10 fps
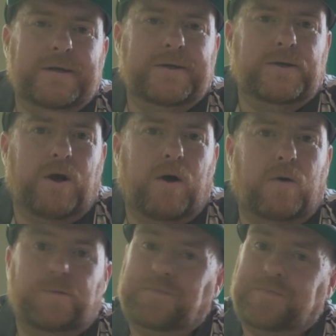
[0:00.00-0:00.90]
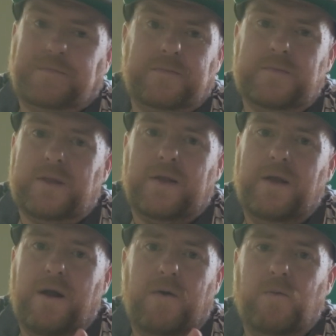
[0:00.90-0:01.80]
So,
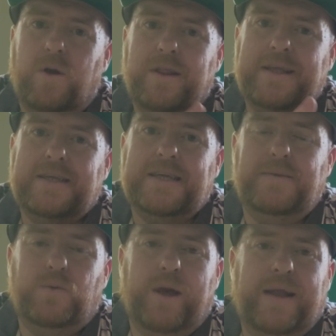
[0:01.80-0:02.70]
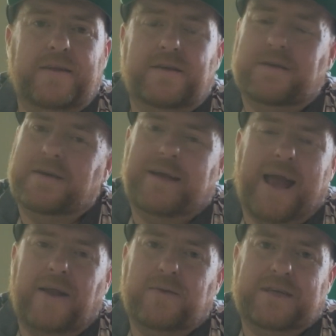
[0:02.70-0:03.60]
one of these teams wins, get
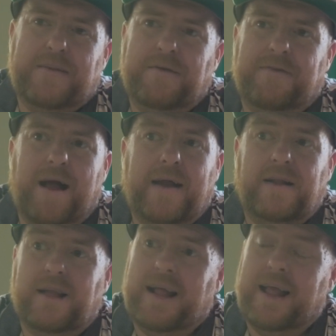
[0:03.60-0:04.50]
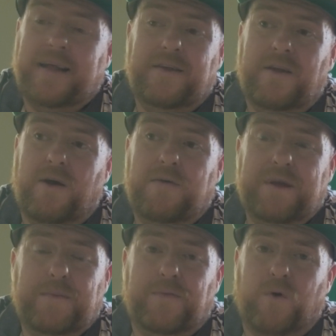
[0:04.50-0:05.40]
into a semi-final, and then, if
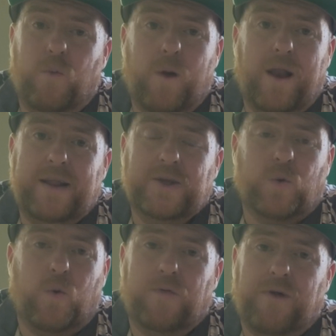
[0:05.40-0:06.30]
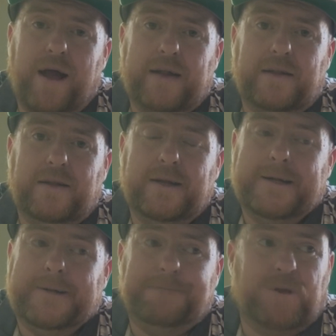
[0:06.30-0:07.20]
they perform well in this quarter-final,
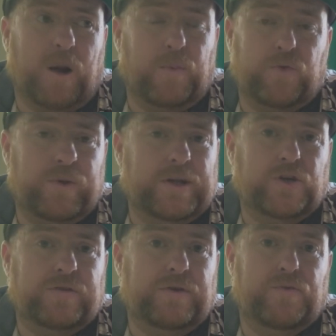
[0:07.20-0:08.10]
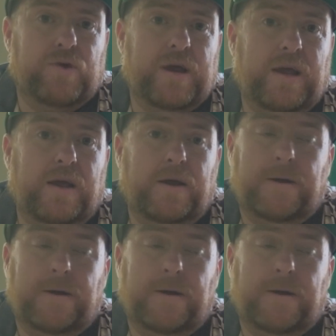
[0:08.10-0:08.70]
come through injury-free,